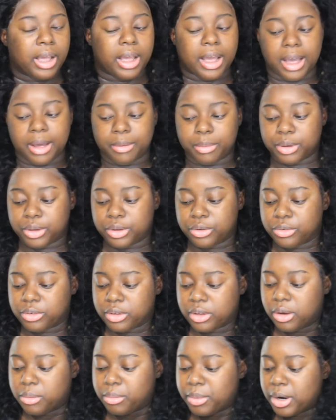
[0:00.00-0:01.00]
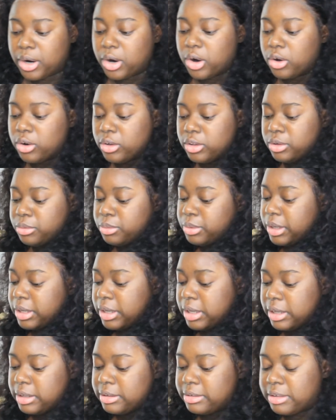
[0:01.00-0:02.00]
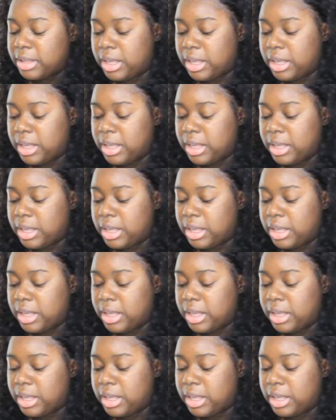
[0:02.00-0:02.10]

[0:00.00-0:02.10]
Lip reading: I've been using it on my curly wigs,